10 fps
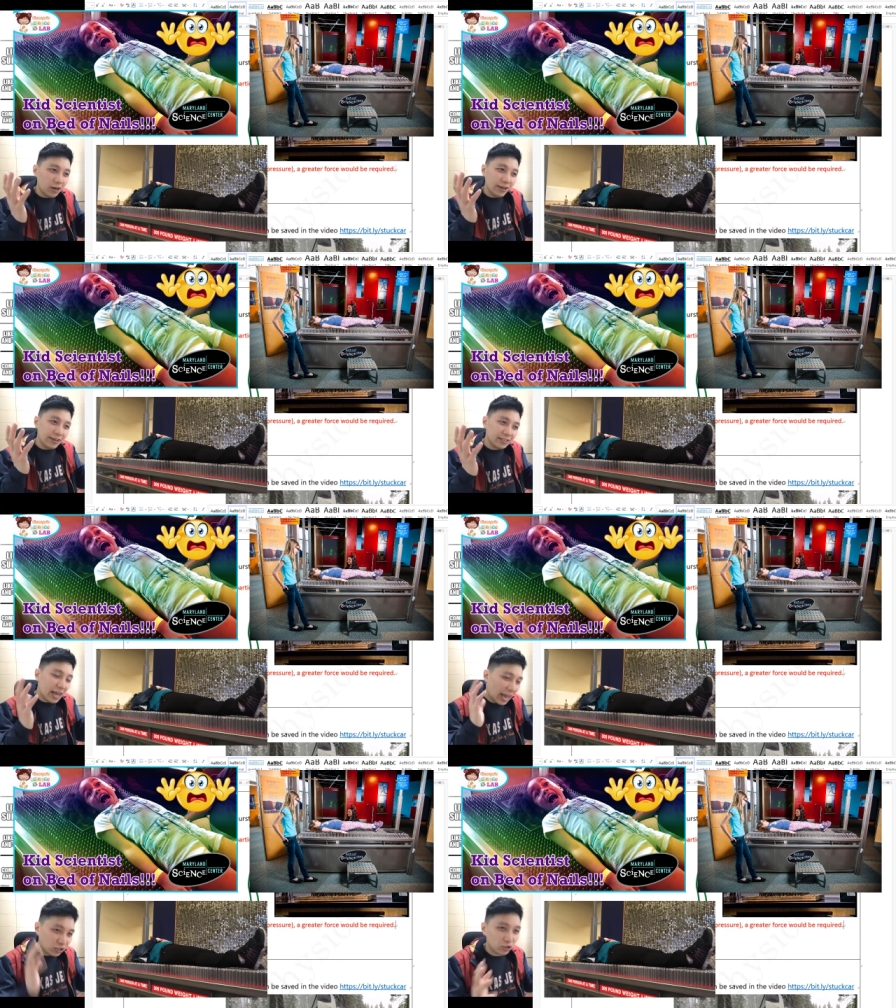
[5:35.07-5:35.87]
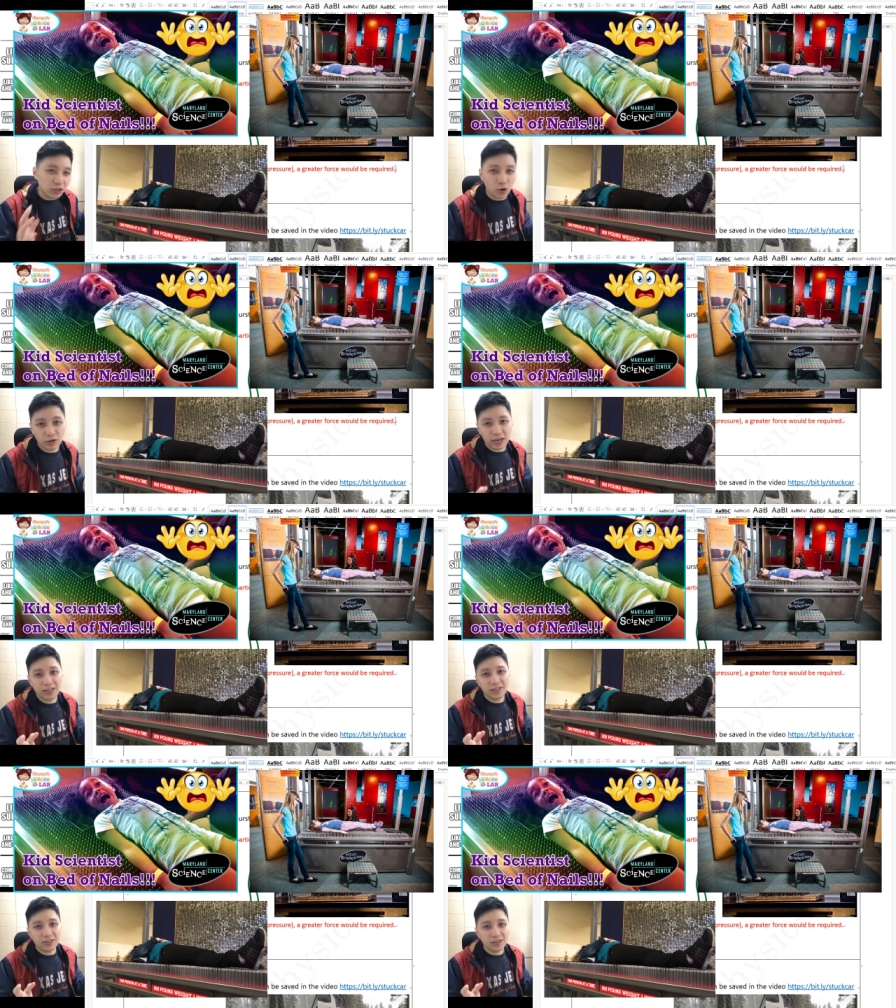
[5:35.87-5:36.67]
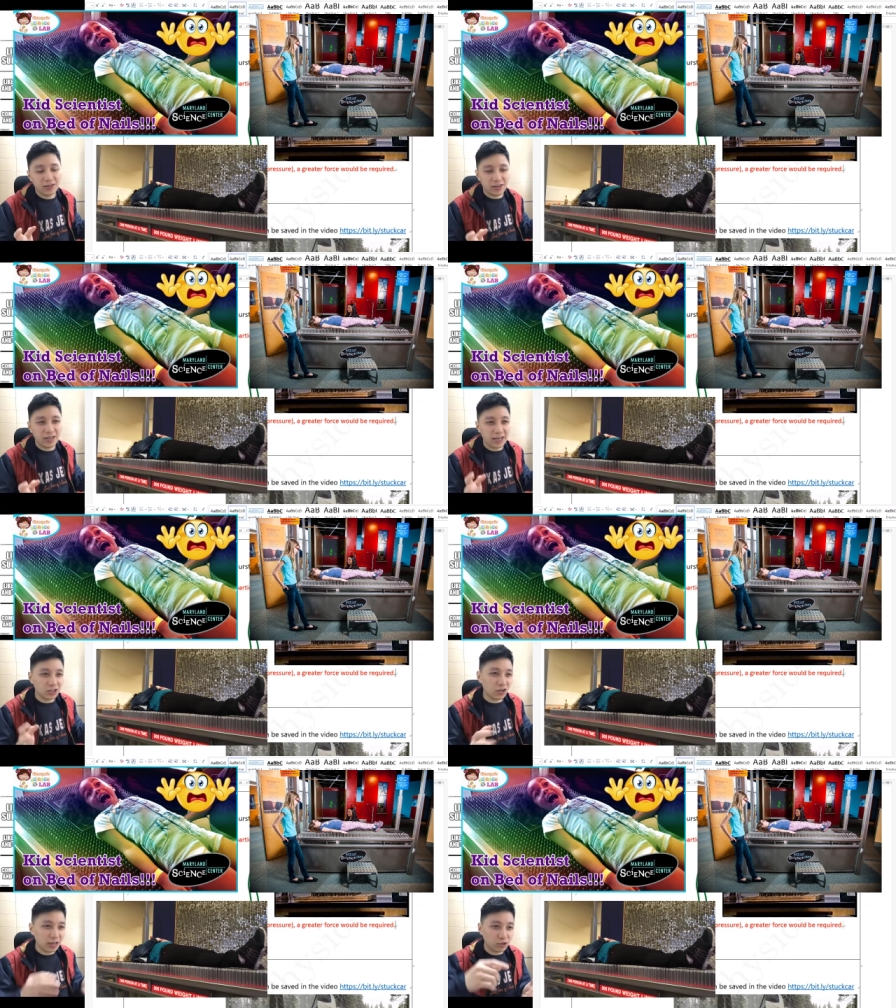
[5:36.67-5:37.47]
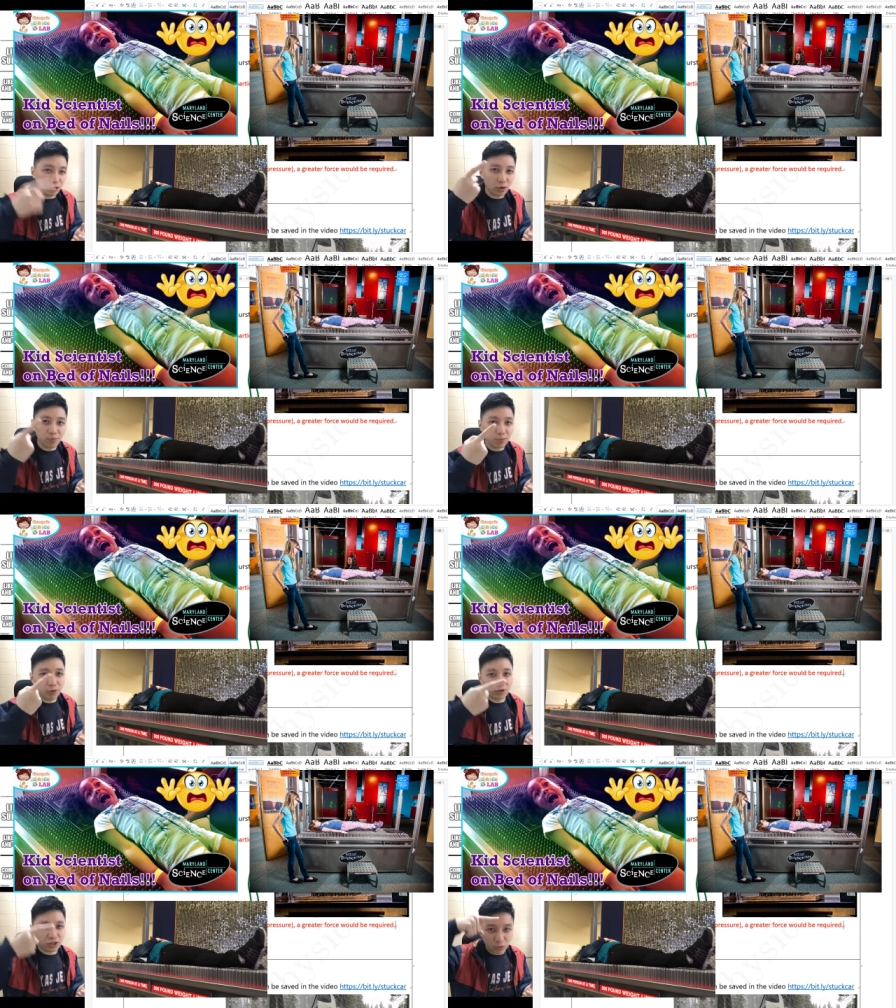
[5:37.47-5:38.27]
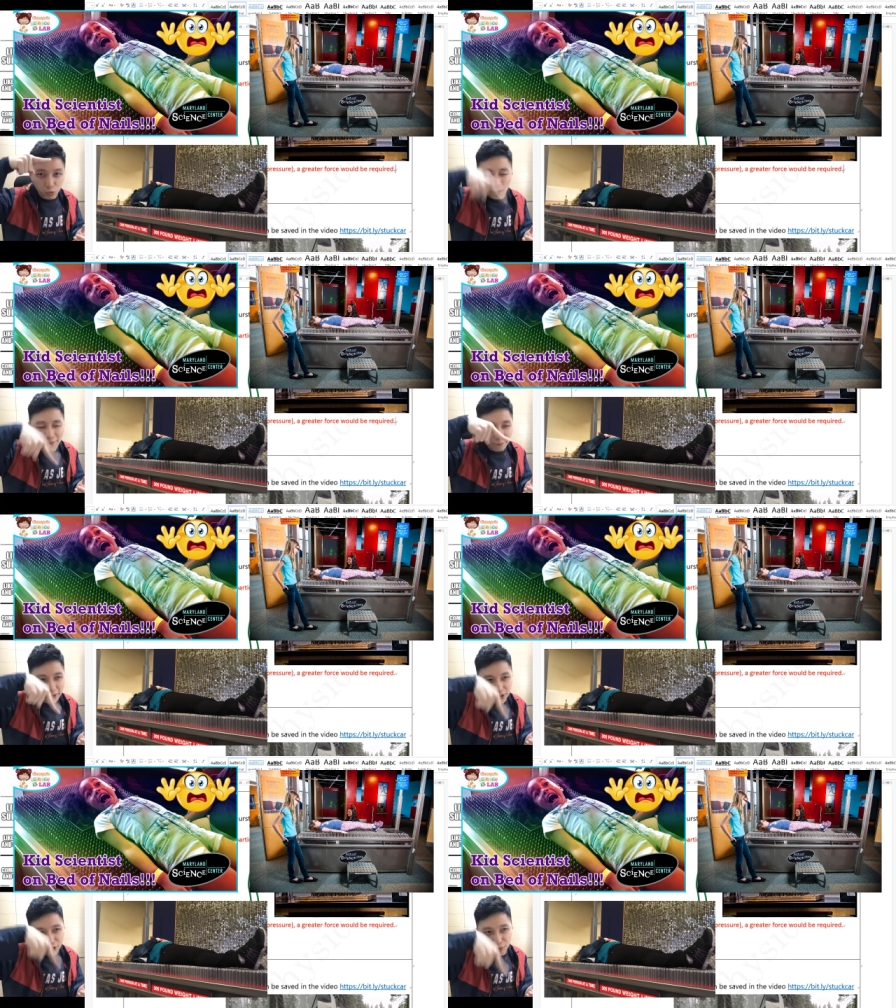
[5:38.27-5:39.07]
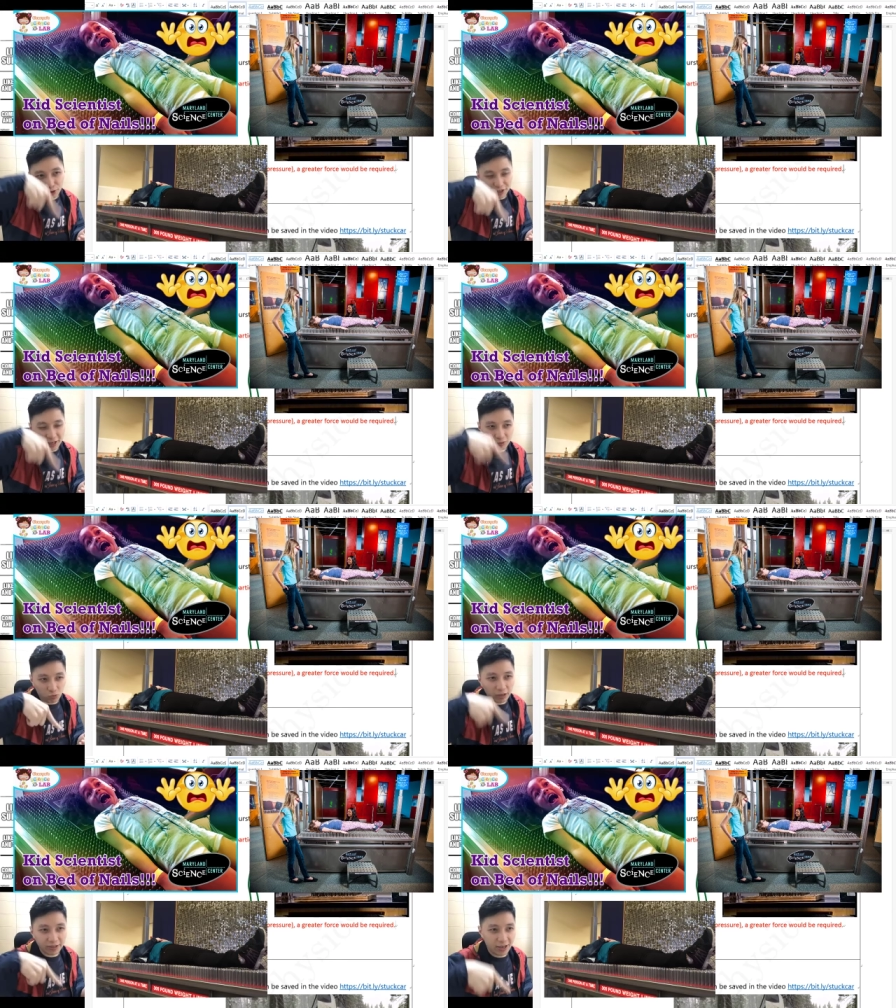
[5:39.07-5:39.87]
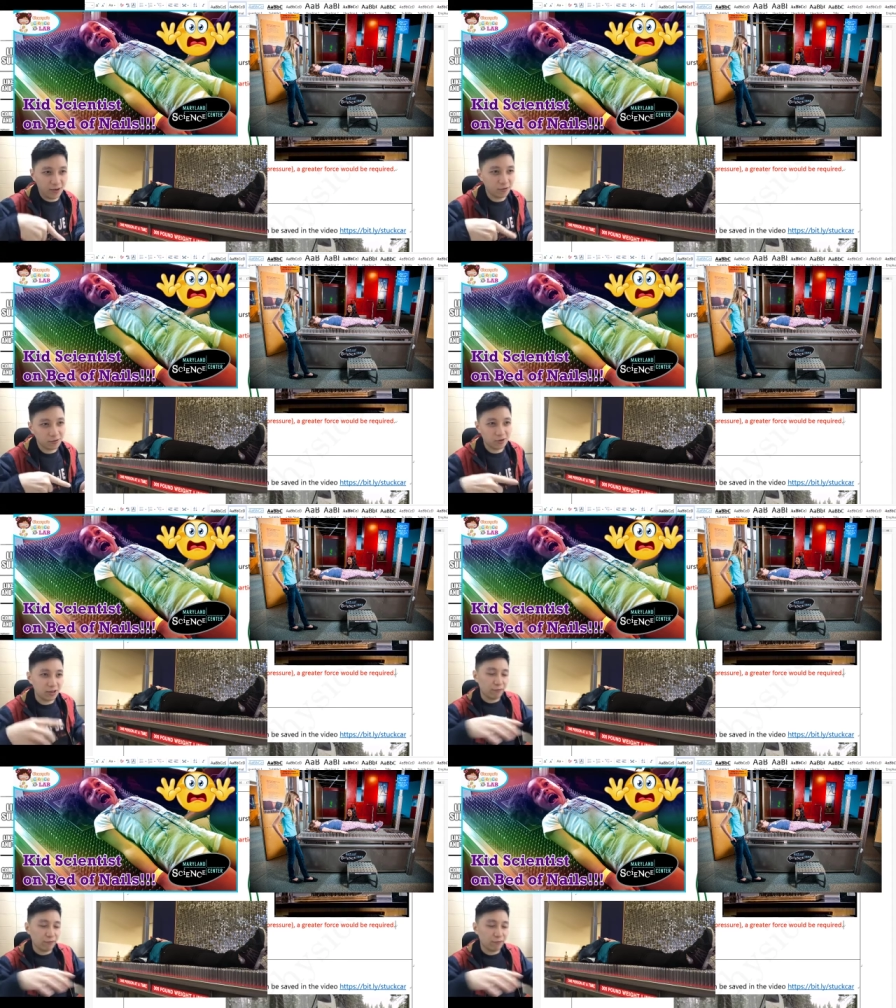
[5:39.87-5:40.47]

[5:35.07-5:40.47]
It's actually okay, all right, as long as you don't put just one finger to push against one nail, all right.